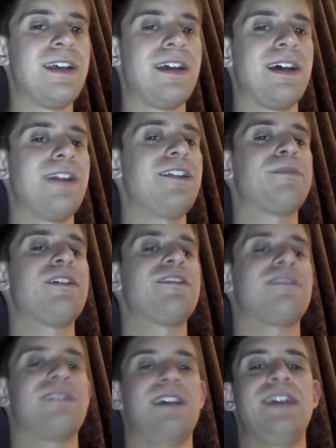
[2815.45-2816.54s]
Alexa
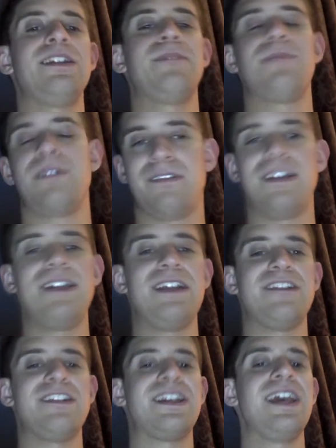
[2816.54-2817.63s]
Bliss ended up saying that
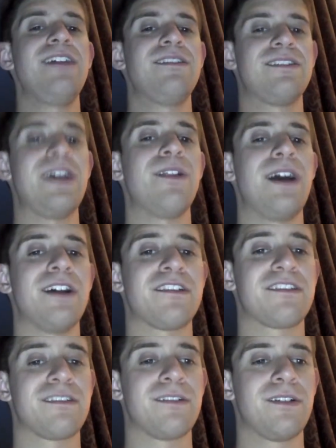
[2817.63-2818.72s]
she can't tell us